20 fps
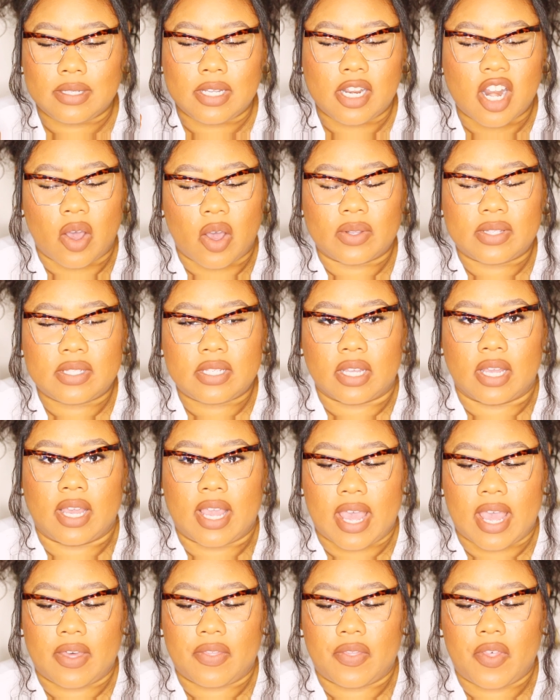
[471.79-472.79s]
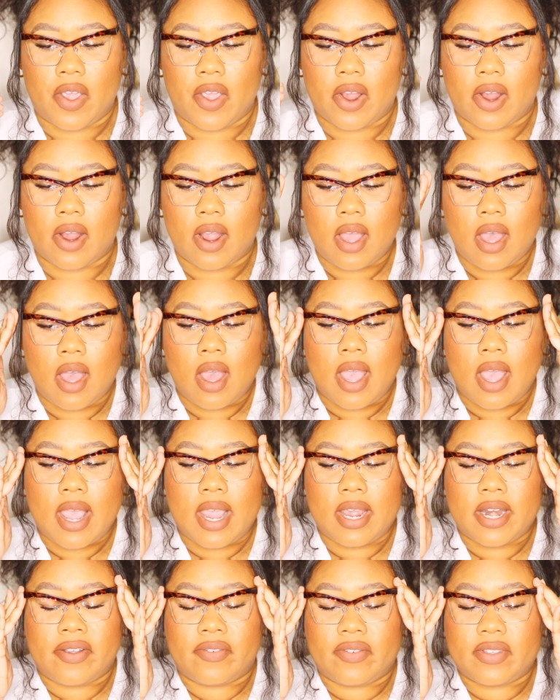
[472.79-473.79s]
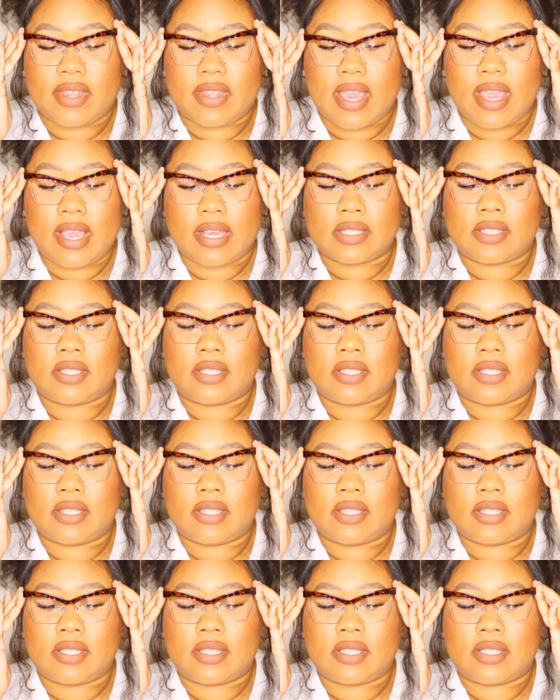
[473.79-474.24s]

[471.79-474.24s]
you know, together and everything.